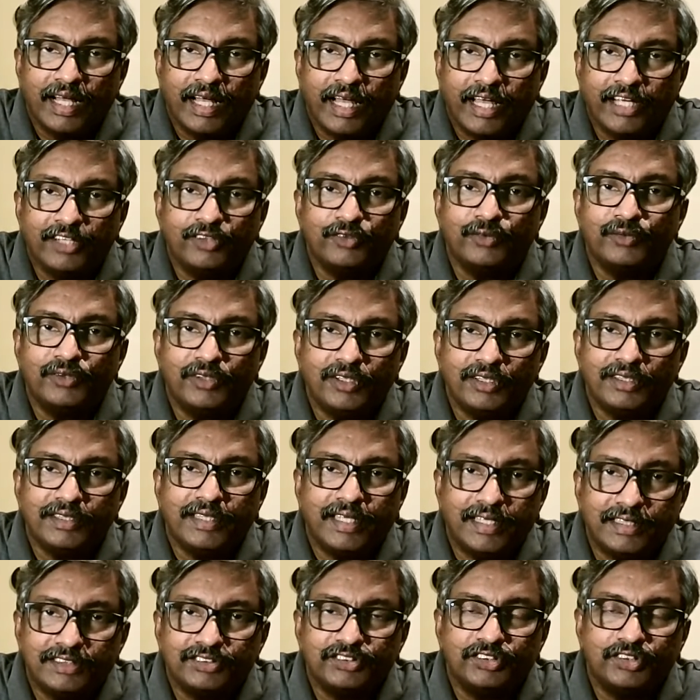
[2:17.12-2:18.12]
I could not
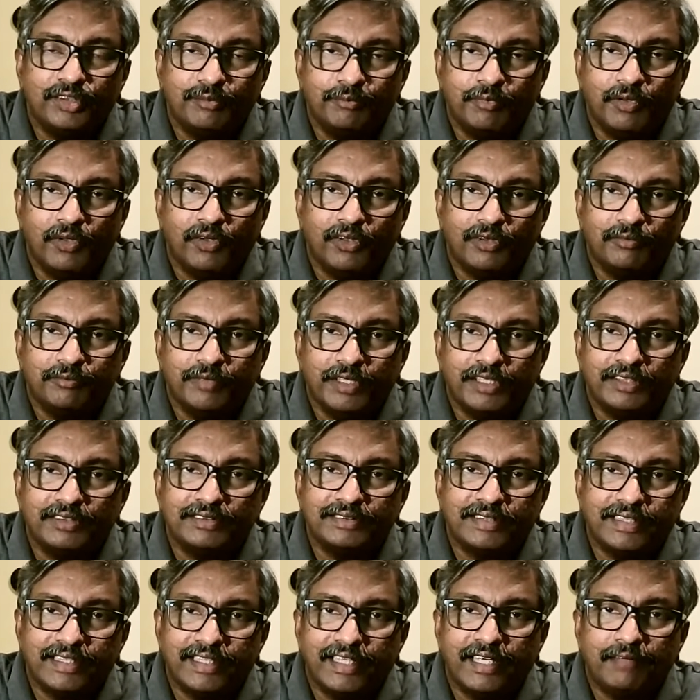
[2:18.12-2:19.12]
catch the ball
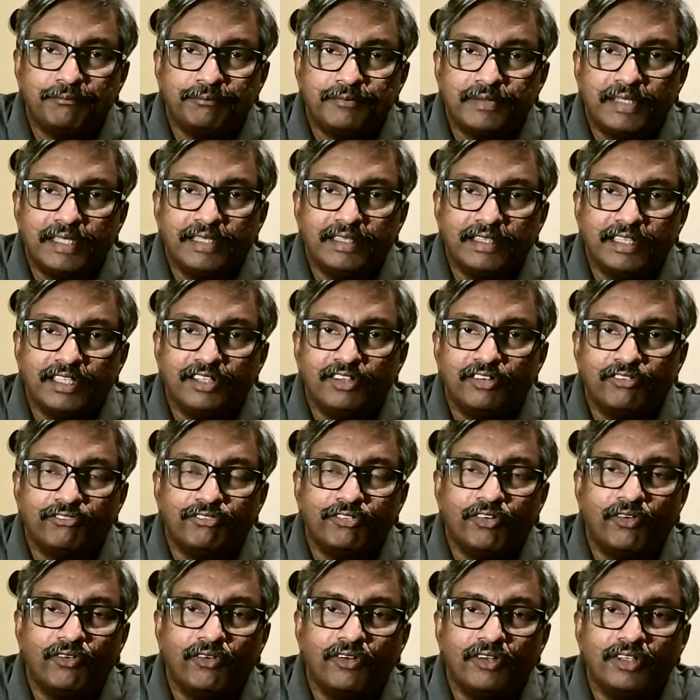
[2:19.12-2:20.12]
because I kept thinking
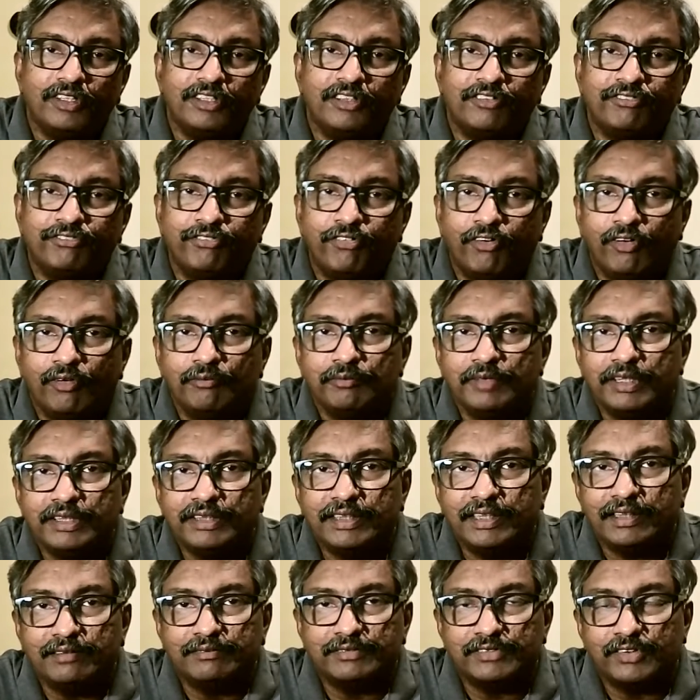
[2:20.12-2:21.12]
of all the former
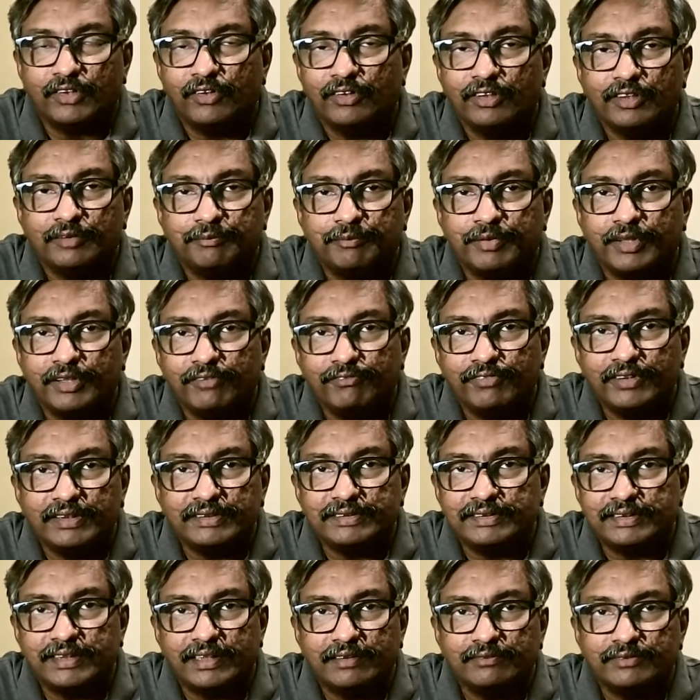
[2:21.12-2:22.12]
times, all the
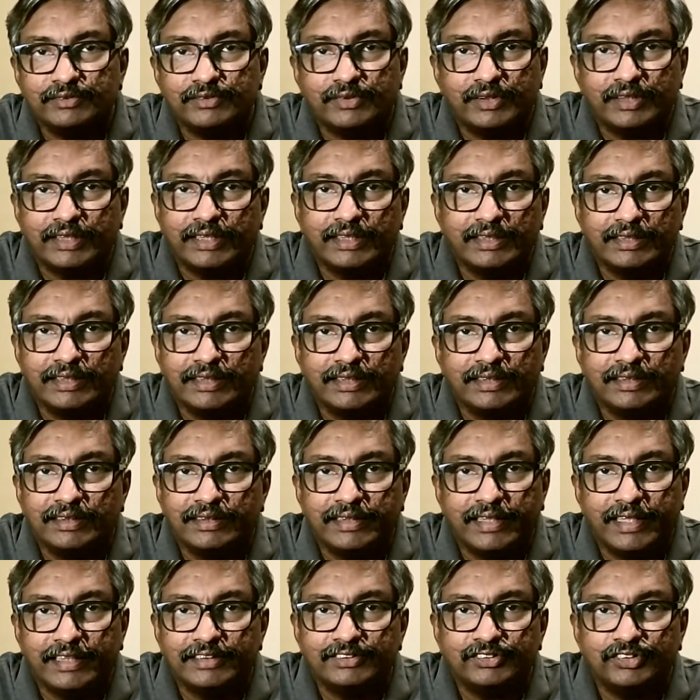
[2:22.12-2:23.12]
previous times when I
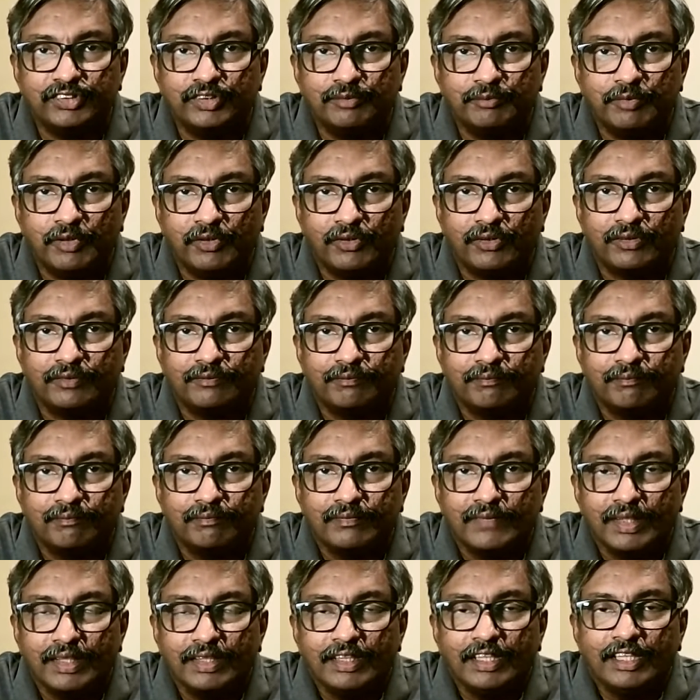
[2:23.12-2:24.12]
didn't catch the ball.
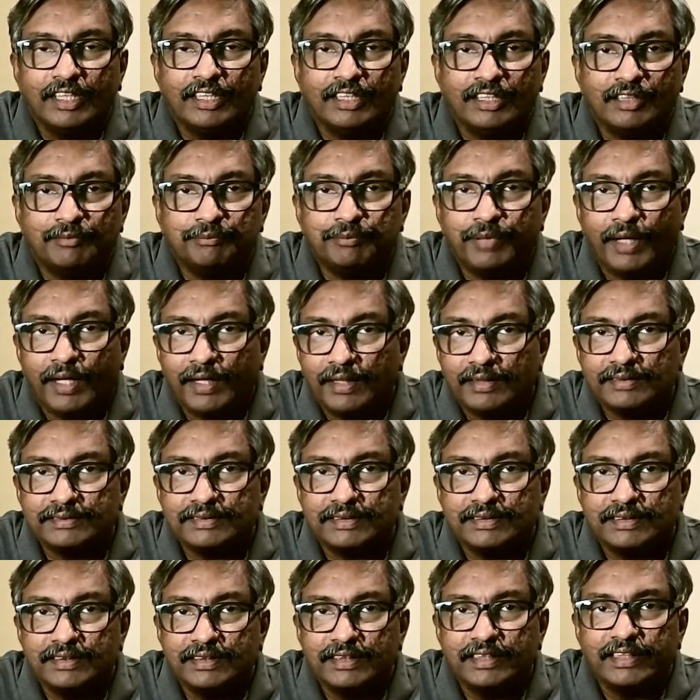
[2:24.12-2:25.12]
The
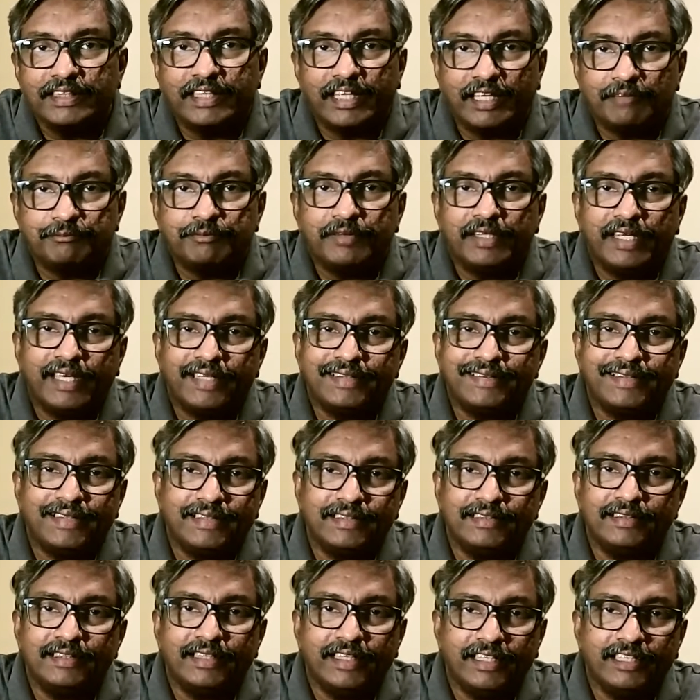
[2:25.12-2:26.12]
past kept
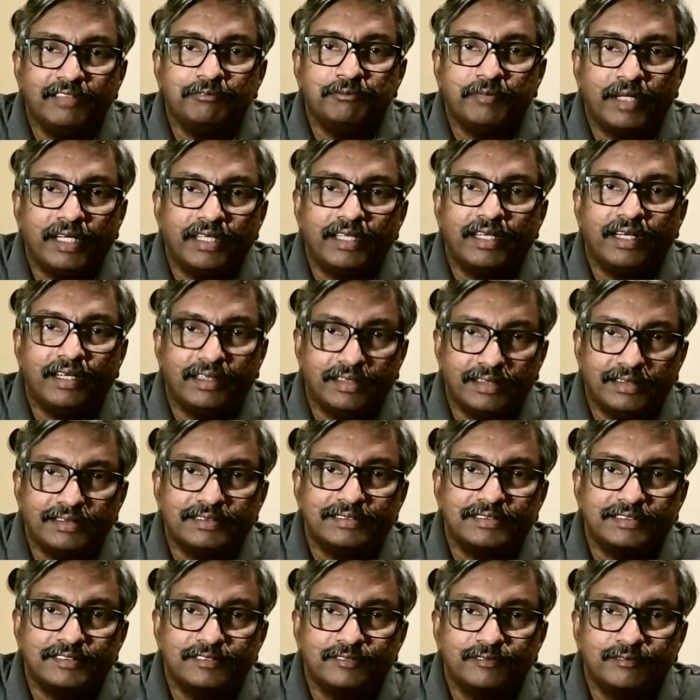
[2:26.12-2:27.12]
getting in my
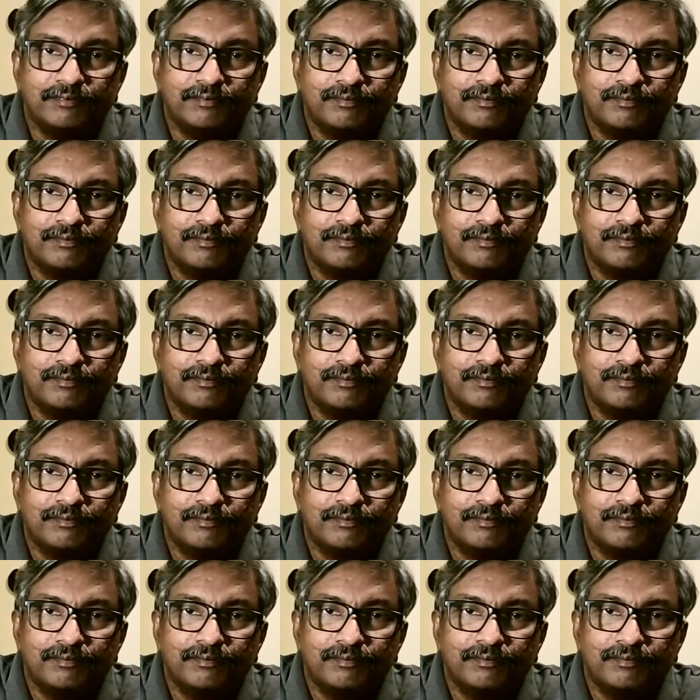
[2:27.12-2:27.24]
eyes.